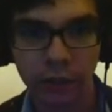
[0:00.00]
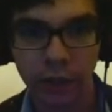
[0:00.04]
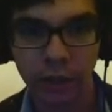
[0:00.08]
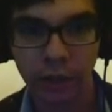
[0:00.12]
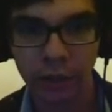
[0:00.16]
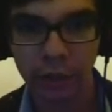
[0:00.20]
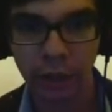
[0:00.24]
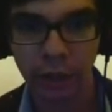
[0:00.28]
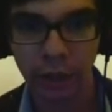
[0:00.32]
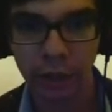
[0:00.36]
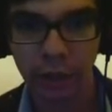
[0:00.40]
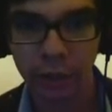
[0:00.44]

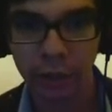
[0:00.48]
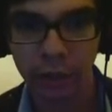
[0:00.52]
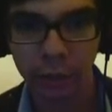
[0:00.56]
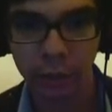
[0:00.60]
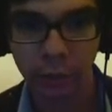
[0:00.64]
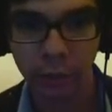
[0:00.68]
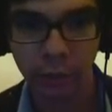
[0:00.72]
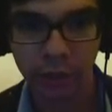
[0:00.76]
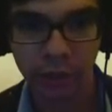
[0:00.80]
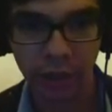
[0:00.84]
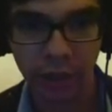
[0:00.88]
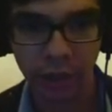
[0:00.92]
I don't
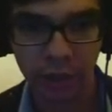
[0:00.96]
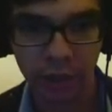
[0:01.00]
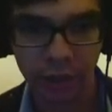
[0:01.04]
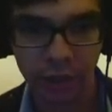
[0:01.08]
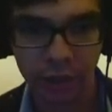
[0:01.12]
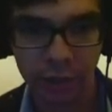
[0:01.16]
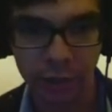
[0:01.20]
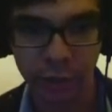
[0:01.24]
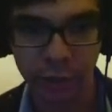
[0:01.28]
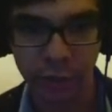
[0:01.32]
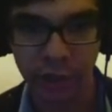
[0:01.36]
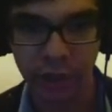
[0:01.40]
know what that
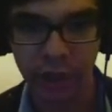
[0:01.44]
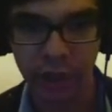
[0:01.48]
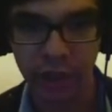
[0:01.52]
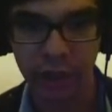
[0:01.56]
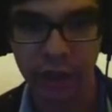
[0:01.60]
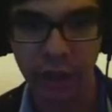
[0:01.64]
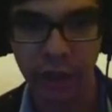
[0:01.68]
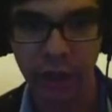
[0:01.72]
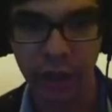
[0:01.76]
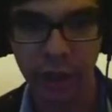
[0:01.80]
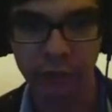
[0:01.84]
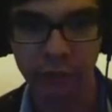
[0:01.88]
is over
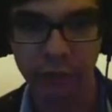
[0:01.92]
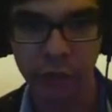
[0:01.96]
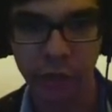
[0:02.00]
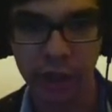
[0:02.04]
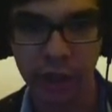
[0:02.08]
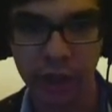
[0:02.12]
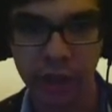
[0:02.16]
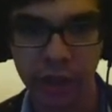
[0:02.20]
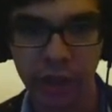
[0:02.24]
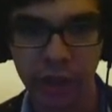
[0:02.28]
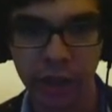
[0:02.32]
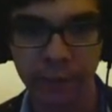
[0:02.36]
there. I have no
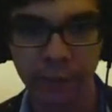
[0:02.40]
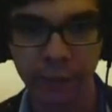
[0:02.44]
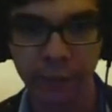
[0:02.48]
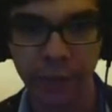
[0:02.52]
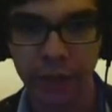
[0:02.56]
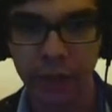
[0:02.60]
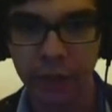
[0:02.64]
idea.